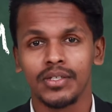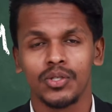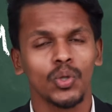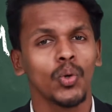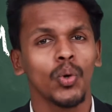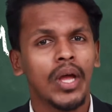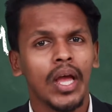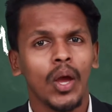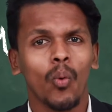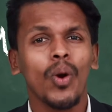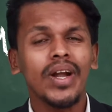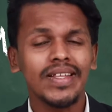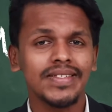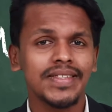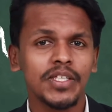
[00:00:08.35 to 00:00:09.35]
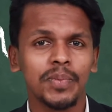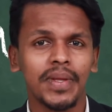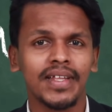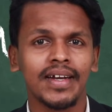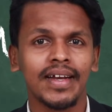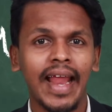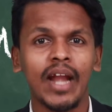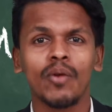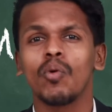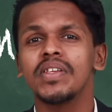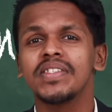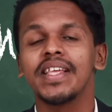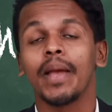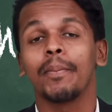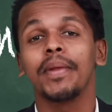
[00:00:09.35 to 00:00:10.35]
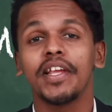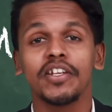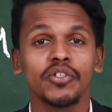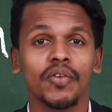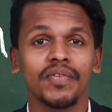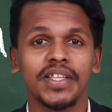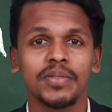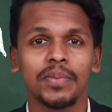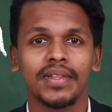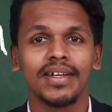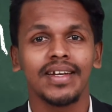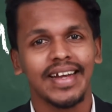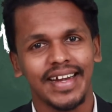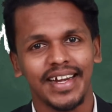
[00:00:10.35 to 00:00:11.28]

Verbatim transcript: So what is this method and what is the application of this method?